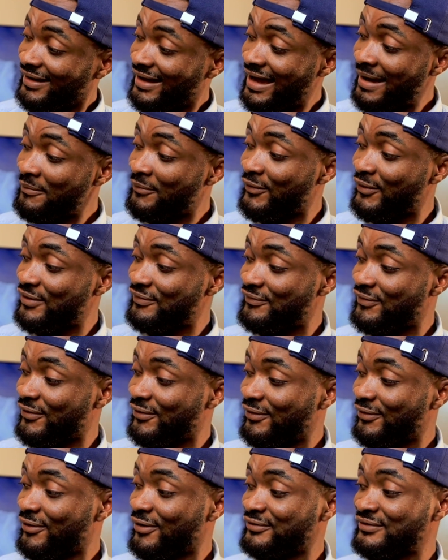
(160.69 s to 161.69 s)
I'm going
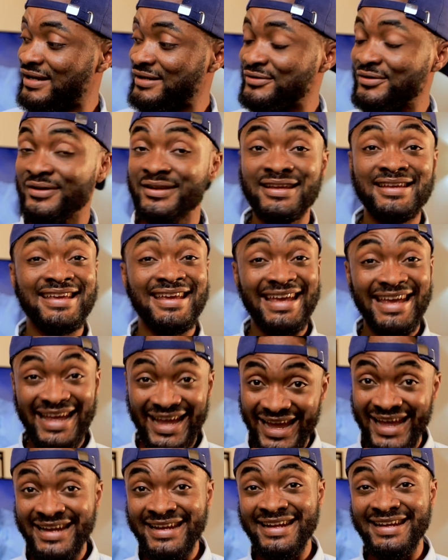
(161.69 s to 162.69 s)
for ultrasonic
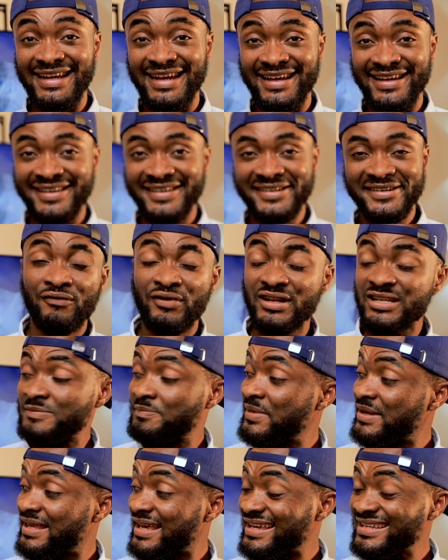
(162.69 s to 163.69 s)
any day. For the
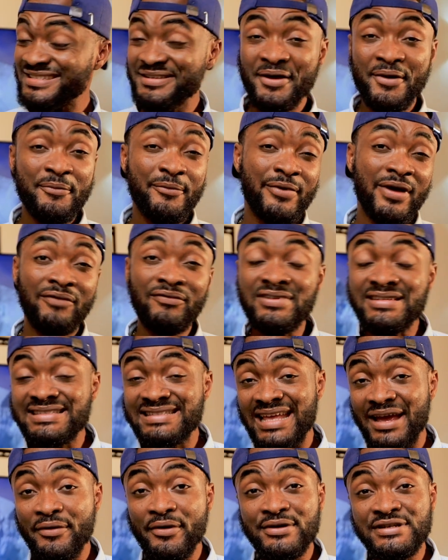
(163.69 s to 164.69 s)
speakers, we have a
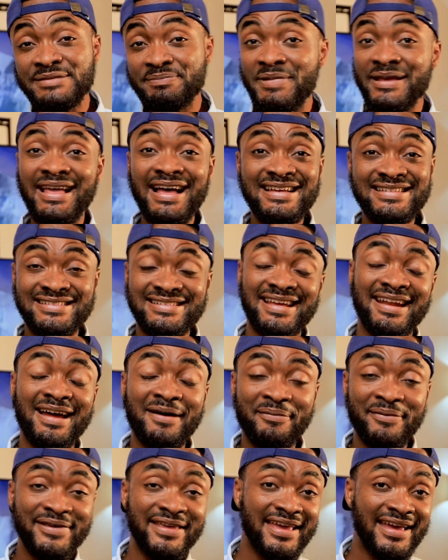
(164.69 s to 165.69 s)
stereo speaker
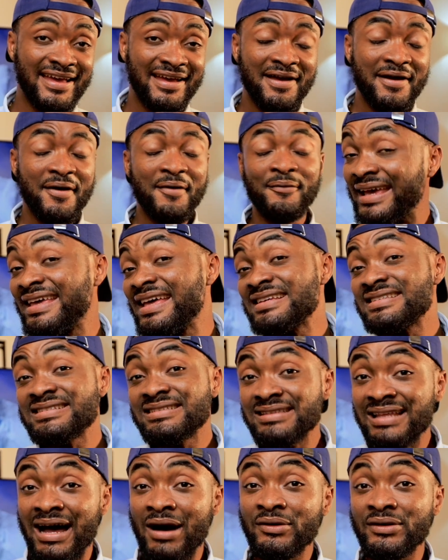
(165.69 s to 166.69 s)
setup here. It gets
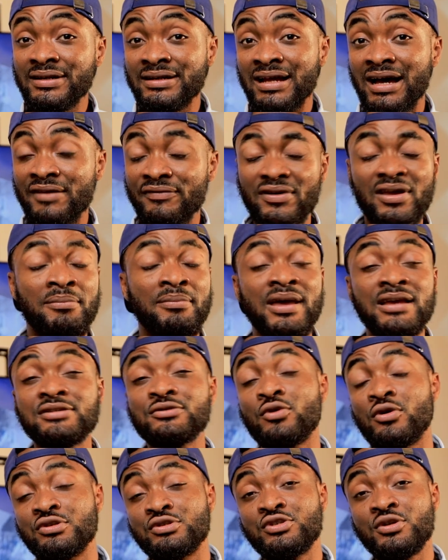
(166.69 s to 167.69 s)
loud enough and makes
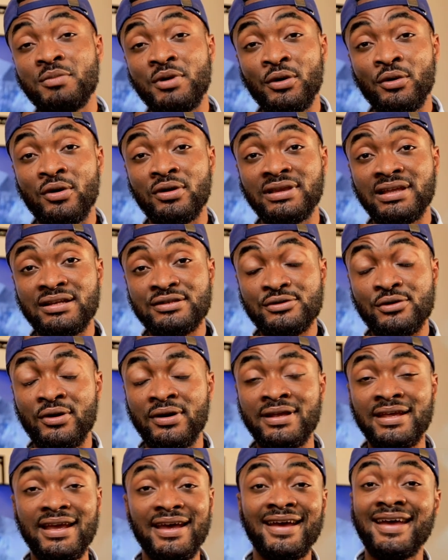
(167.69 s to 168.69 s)
consuming content
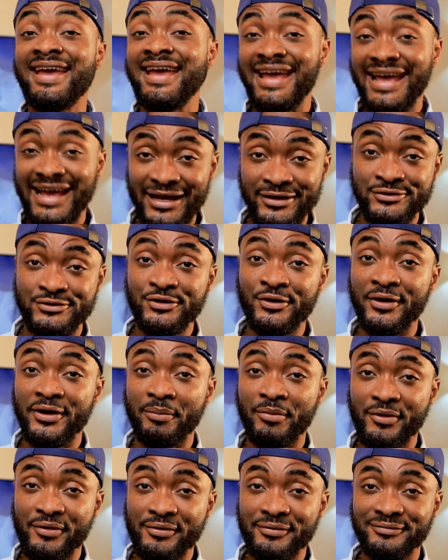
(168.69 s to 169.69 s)
on here
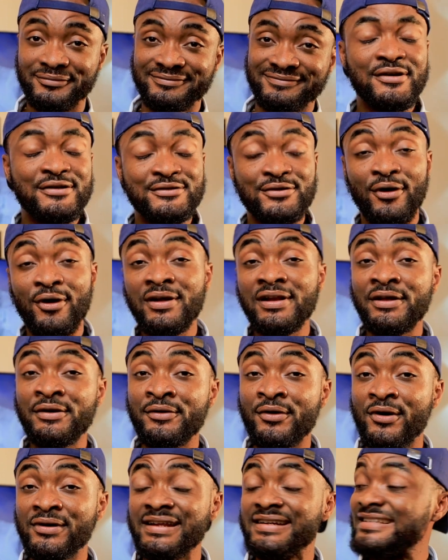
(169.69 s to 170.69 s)
enjoyable. So all
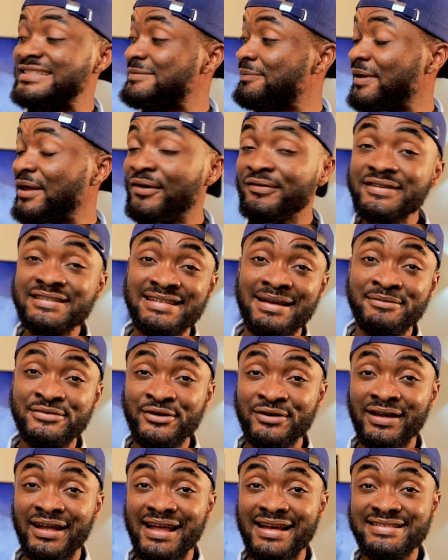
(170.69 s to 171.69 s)
in all, the display of the
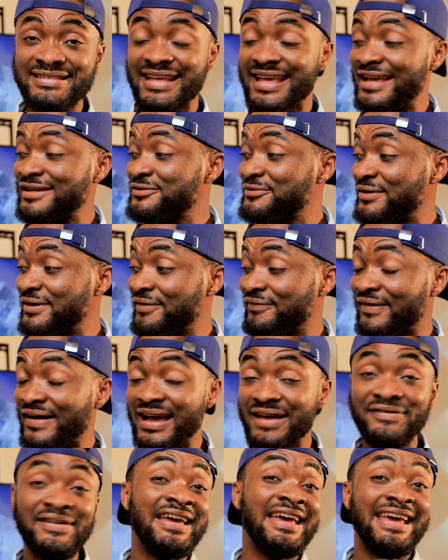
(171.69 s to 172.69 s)
Samsung Galaxy
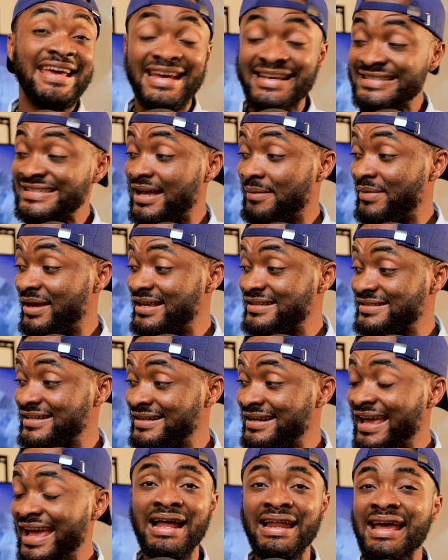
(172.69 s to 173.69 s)
S25 is
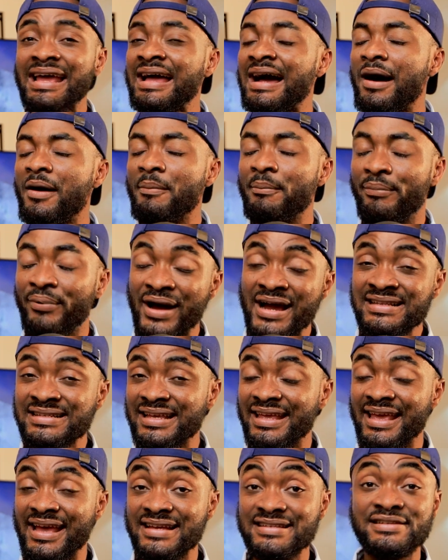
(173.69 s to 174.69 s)
amazing. I like how bright
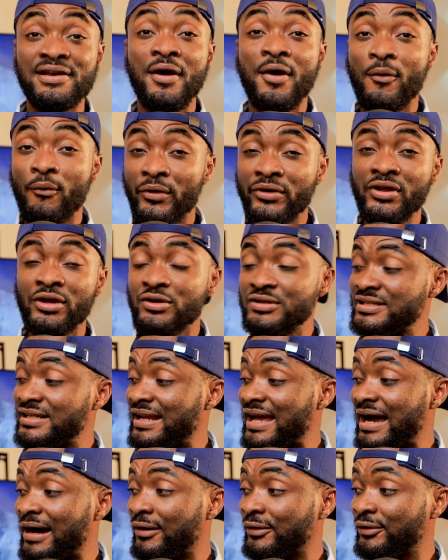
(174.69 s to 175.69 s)
it gets when you're using
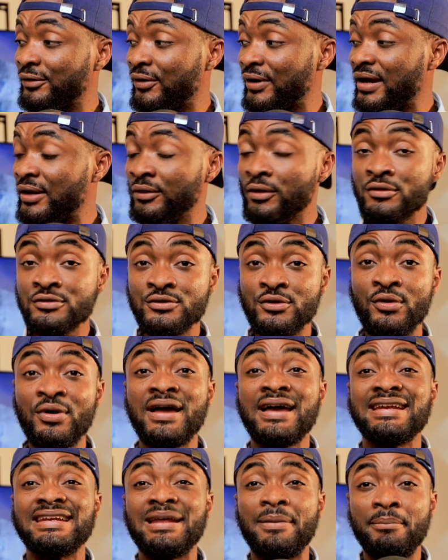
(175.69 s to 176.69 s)
it outdoor, and also
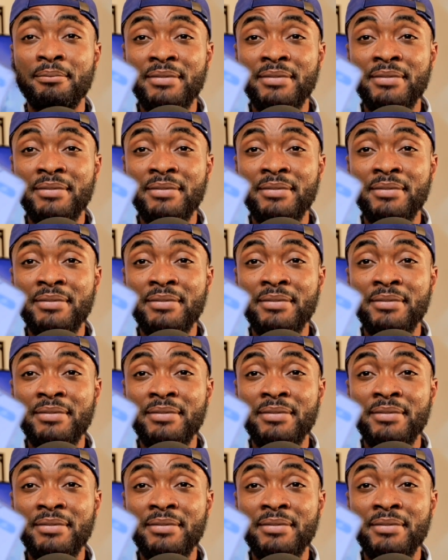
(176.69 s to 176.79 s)
the